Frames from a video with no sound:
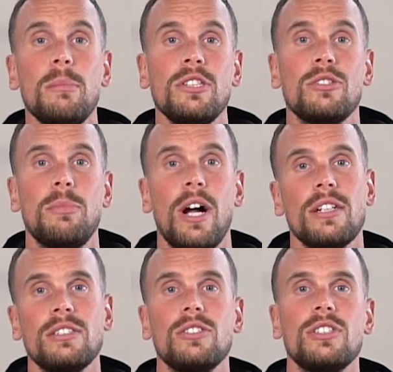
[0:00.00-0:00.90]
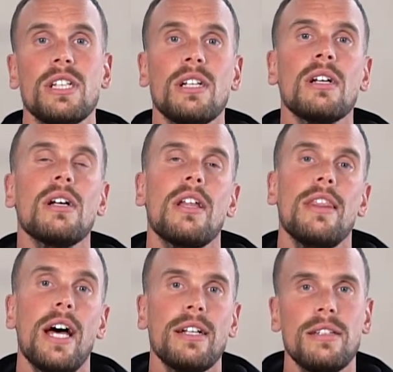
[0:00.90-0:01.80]
bit surprised to see
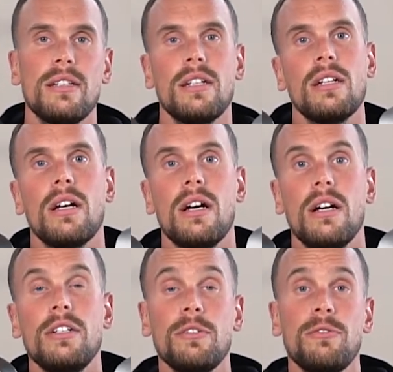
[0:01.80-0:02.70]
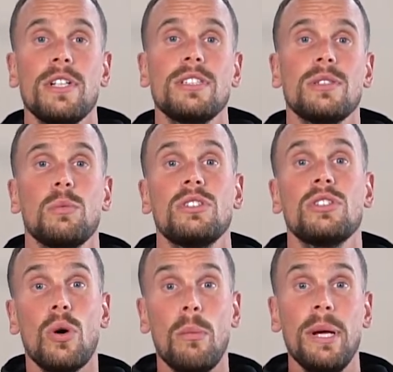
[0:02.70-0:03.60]
that the difference was
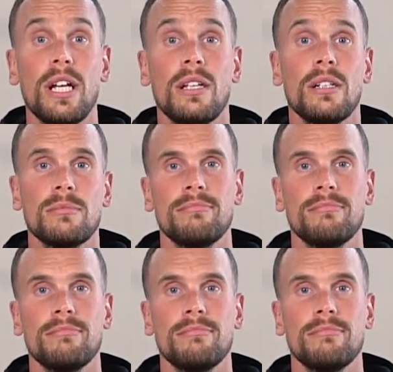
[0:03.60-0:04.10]
so big.